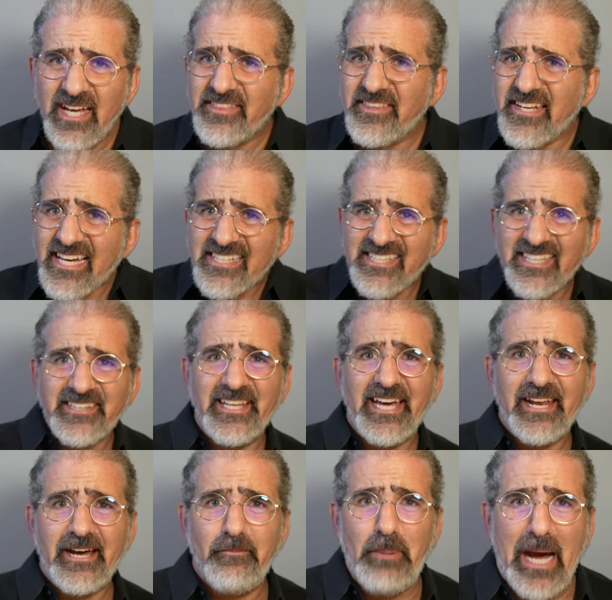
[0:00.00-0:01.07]
The next thing
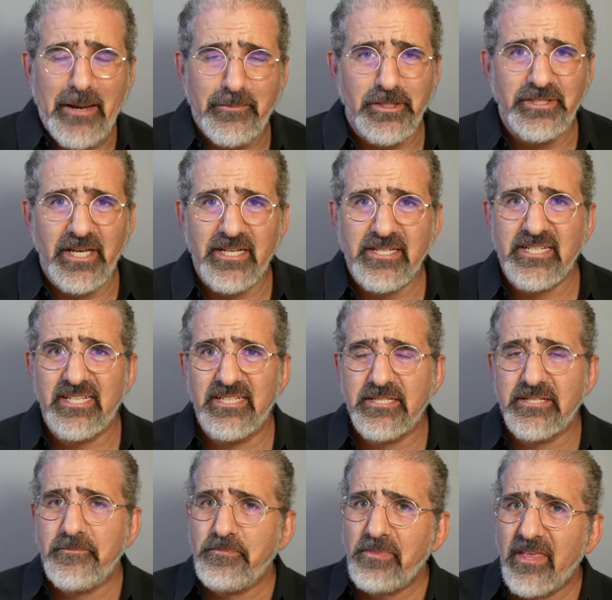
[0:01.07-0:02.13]
that a Bible does
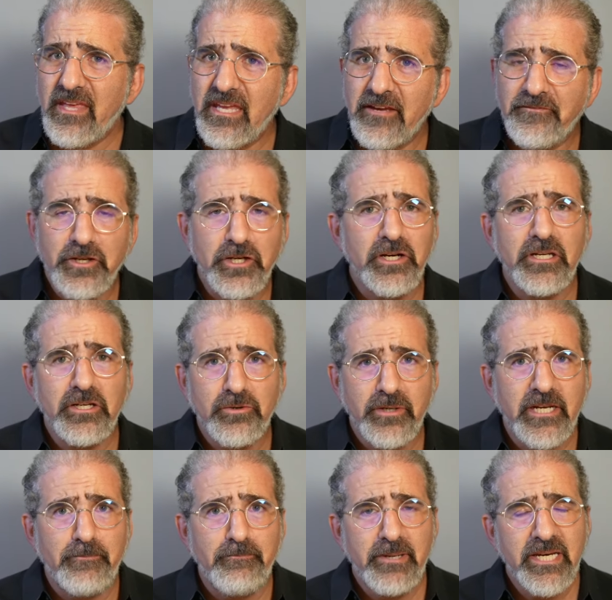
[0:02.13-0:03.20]
is, if you're gonna
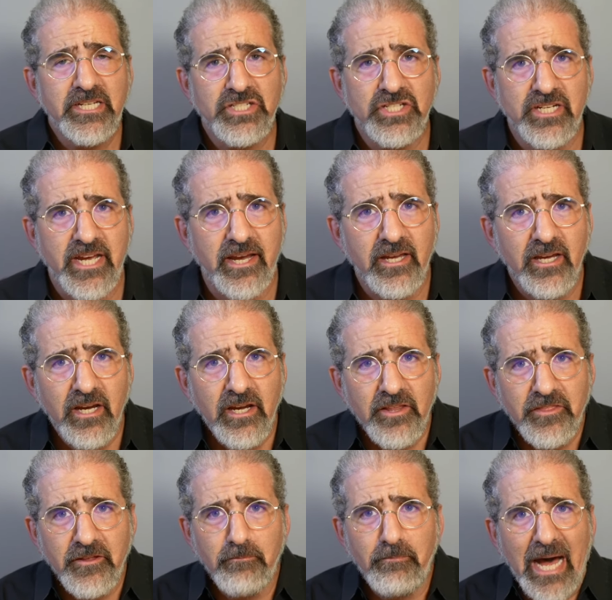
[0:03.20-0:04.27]
create a pitch deck,
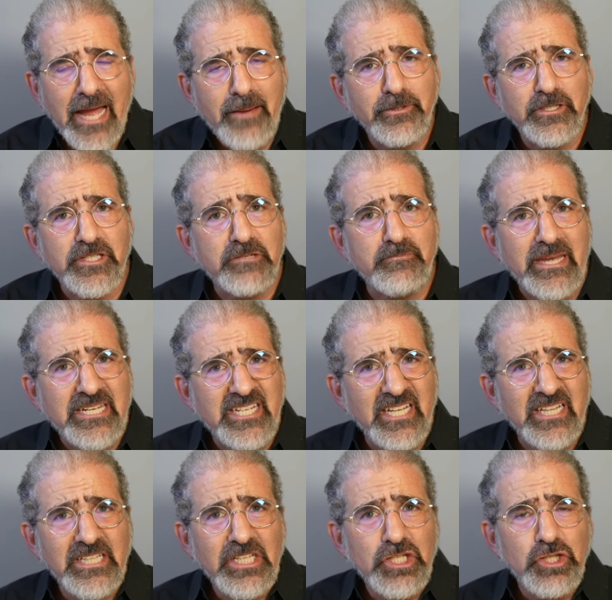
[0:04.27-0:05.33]
the Bible is
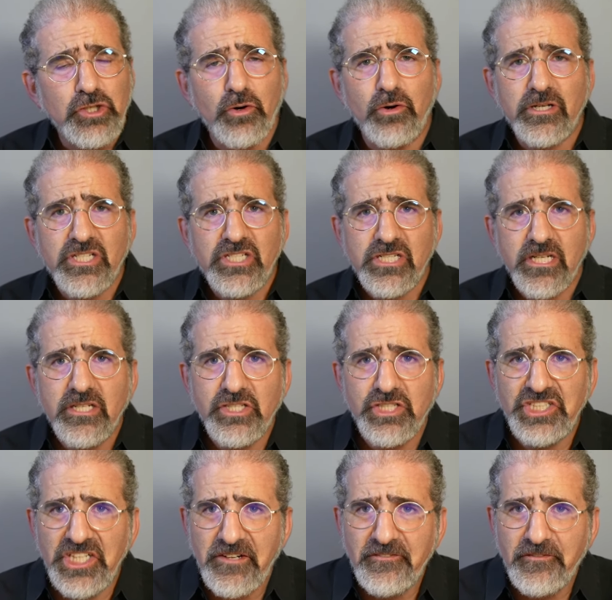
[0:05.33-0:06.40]
basically your cheat
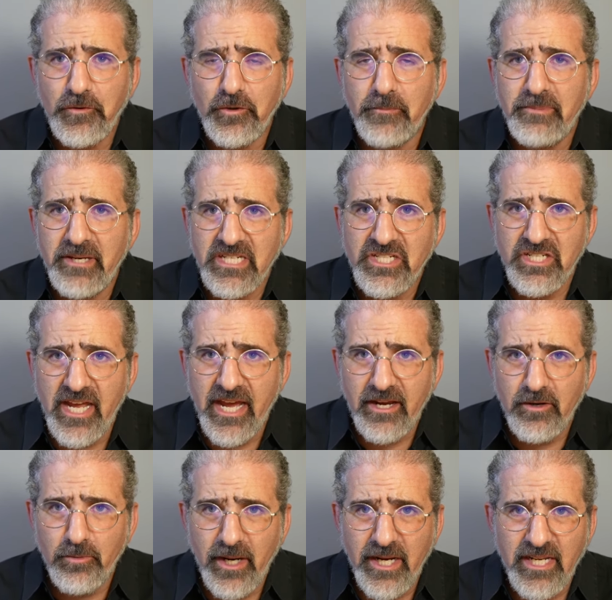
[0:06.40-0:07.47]
sheet for a pitch deck,
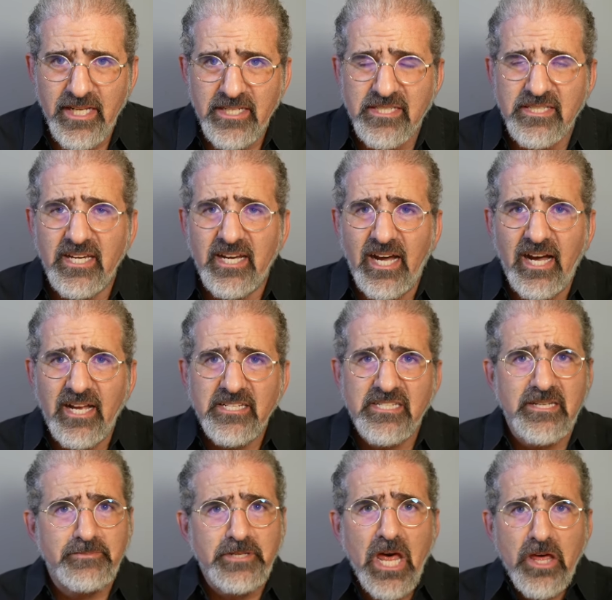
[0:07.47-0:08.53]
right? It's the
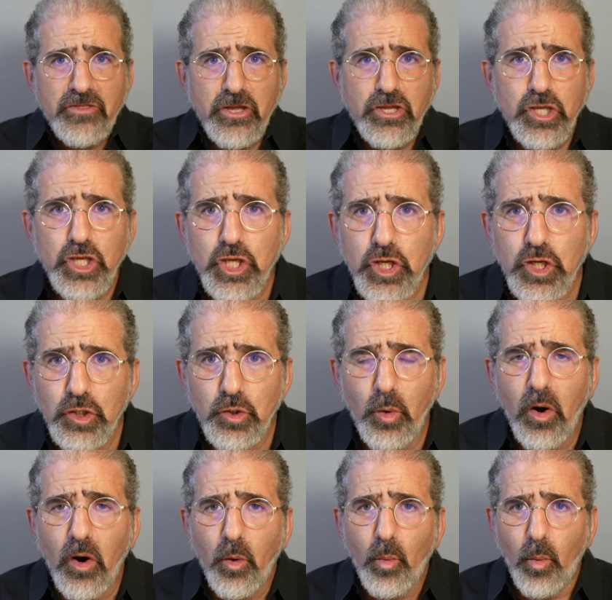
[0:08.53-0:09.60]
concepts that
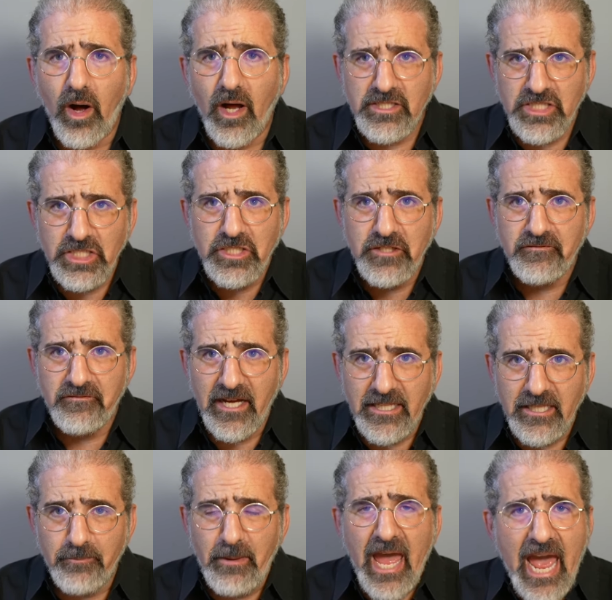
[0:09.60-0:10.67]
you want to
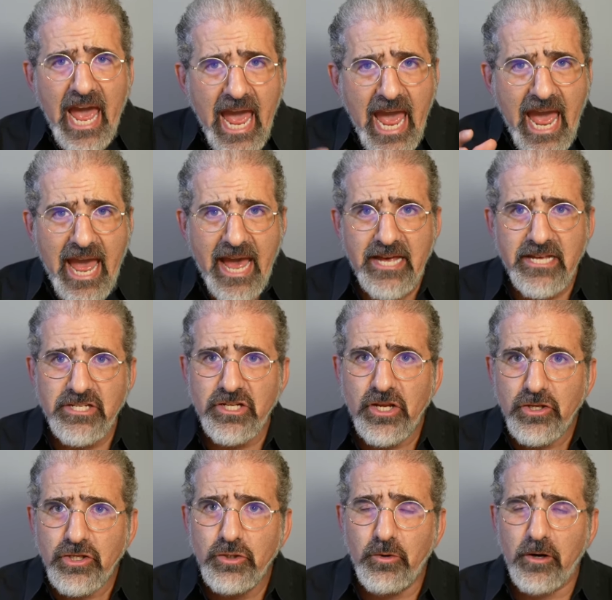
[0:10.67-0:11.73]
develop as
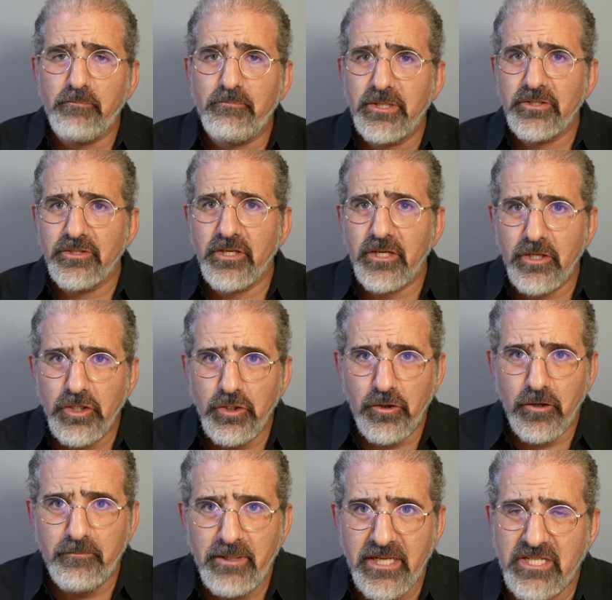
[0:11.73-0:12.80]
you are building
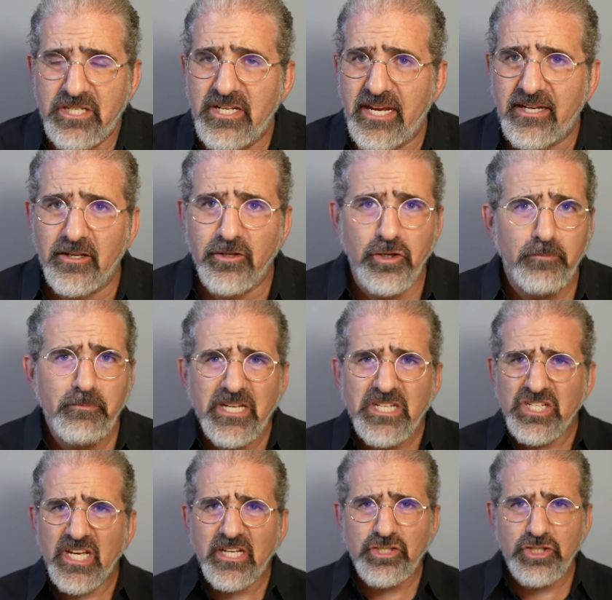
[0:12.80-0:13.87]
your pitch deck. Now, your
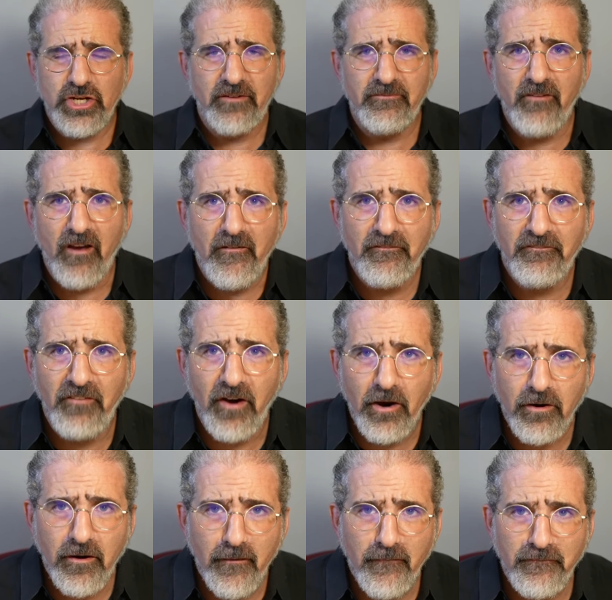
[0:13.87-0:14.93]
pitch deck should have
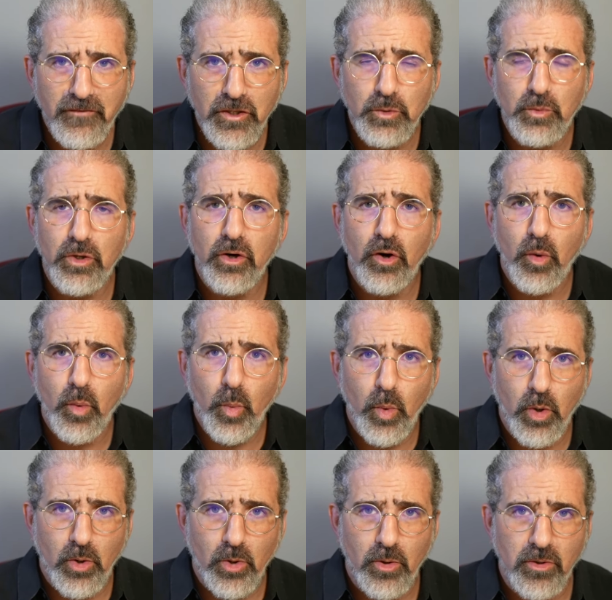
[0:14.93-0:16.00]
far fewer
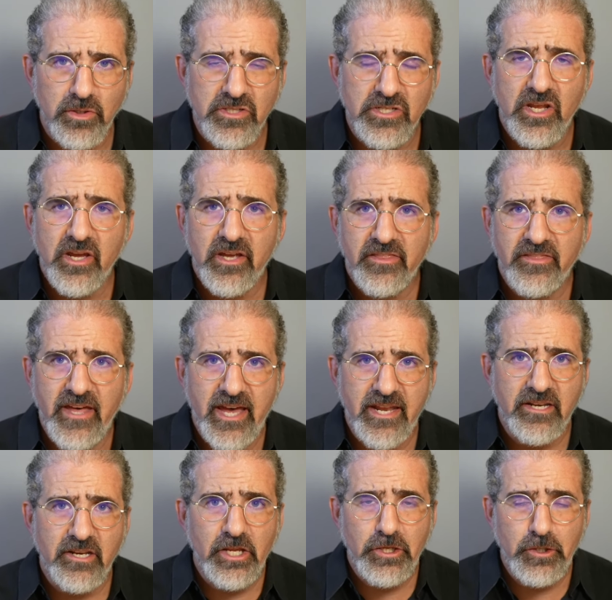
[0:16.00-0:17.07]
words
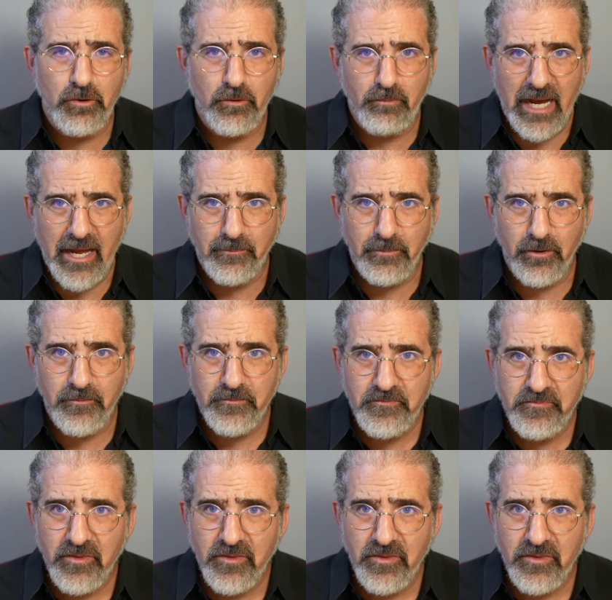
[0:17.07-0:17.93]
than your Bible.